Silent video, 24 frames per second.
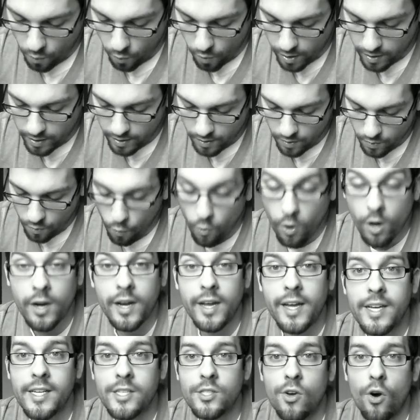
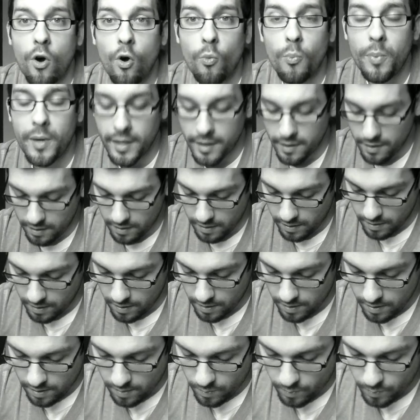One is opened,
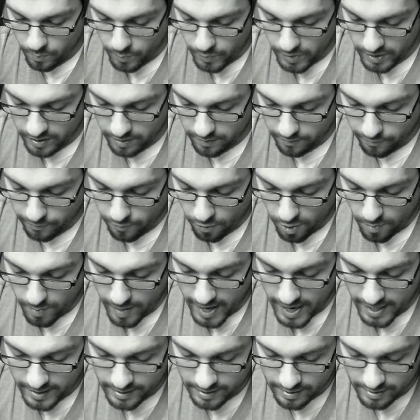but 4
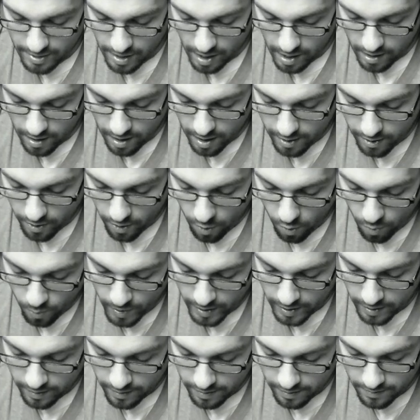boxes are
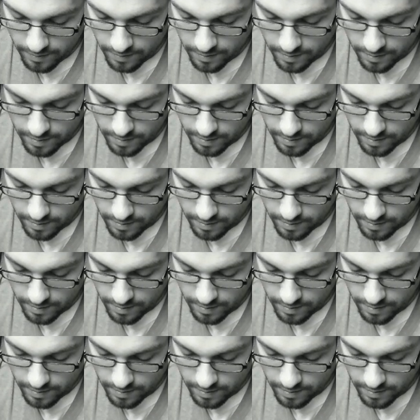unopened.